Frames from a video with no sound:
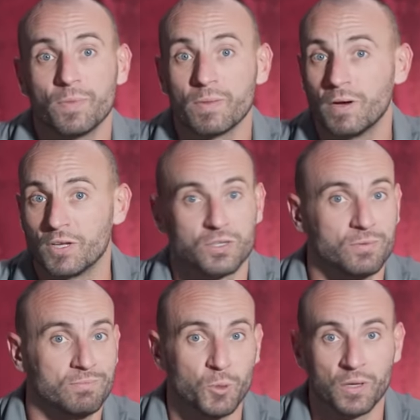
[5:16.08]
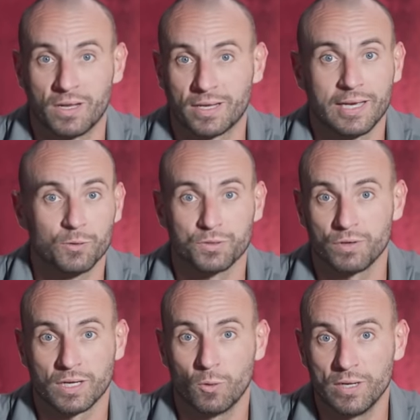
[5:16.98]
by just doing like Kegels for
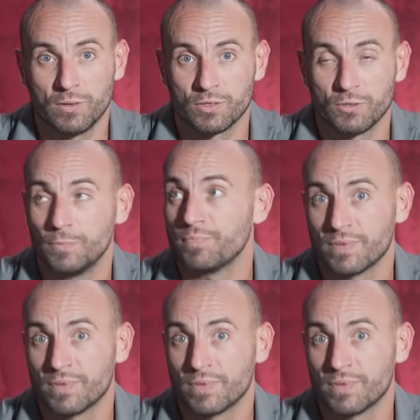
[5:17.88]
like a week or two.